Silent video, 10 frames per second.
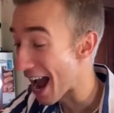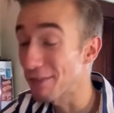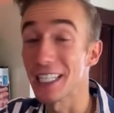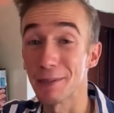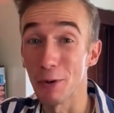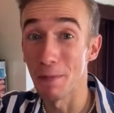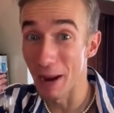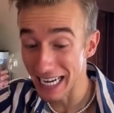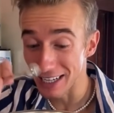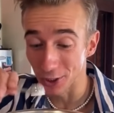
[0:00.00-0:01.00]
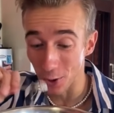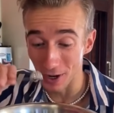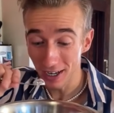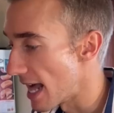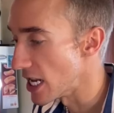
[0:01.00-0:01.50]
half teaspoon of baking
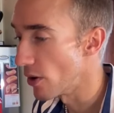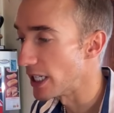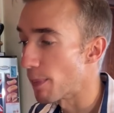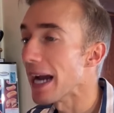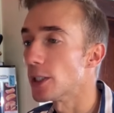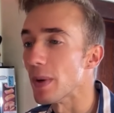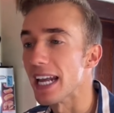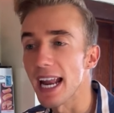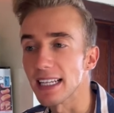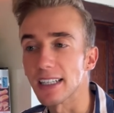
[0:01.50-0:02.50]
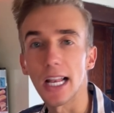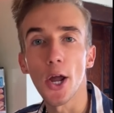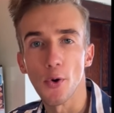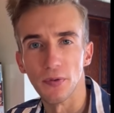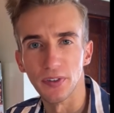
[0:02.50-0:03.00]
soda, and the only spice we get is
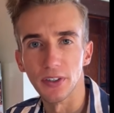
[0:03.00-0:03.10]
cloves.